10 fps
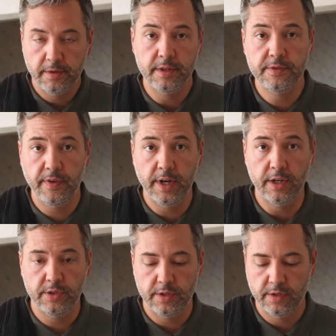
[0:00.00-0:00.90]
is
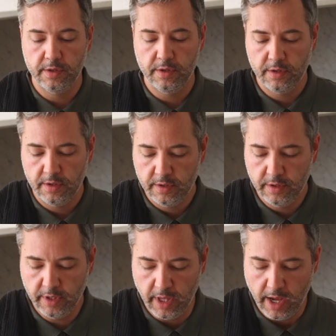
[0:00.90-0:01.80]
finished.
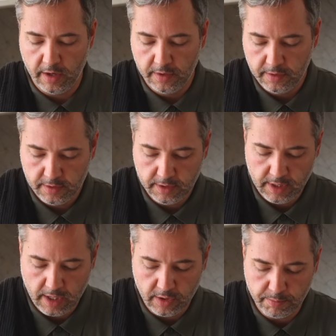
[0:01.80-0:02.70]
Look at that.
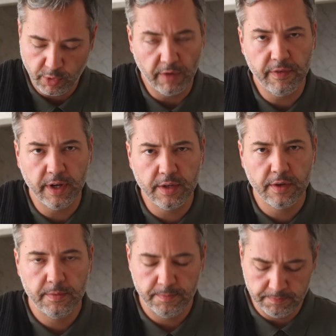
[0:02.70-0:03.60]
Doesn't that look perfect?
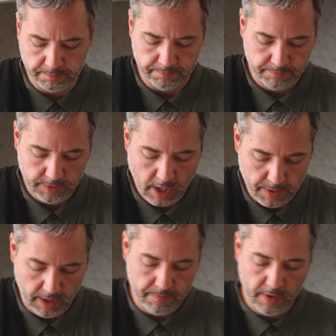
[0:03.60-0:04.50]
Mmm,
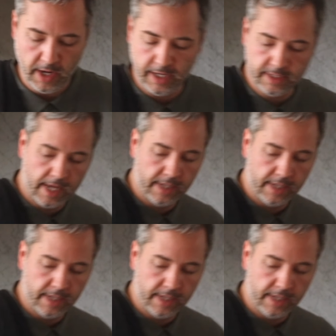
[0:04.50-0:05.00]
yummy. I need to